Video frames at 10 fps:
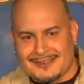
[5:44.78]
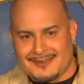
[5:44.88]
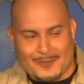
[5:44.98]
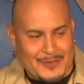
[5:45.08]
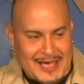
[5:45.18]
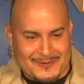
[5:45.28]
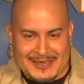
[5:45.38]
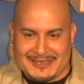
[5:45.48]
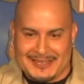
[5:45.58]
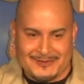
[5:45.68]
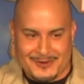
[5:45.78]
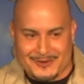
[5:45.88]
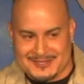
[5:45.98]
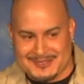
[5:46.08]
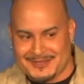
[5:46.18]
I feel bad for that kid if he ever
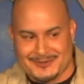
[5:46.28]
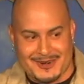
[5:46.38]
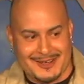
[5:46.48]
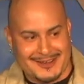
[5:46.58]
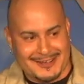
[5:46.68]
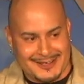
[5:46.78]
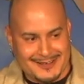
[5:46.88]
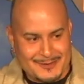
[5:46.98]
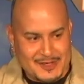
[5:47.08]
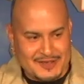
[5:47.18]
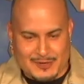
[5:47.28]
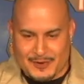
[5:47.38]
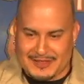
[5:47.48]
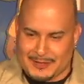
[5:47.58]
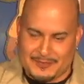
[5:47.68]
whizzes on the rug, huh? She'd
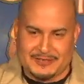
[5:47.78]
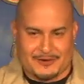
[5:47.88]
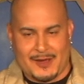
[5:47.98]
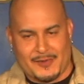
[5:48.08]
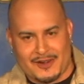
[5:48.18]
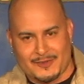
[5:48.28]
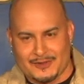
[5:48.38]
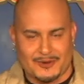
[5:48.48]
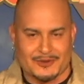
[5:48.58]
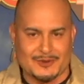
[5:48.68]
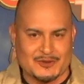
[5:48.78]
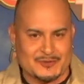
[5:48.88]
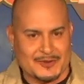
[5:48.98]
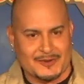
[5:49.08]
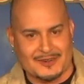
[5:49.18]
probably like beat the crap out of him with a rolled up
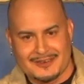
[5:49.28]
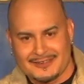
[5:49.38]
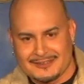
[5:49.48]
newspaper.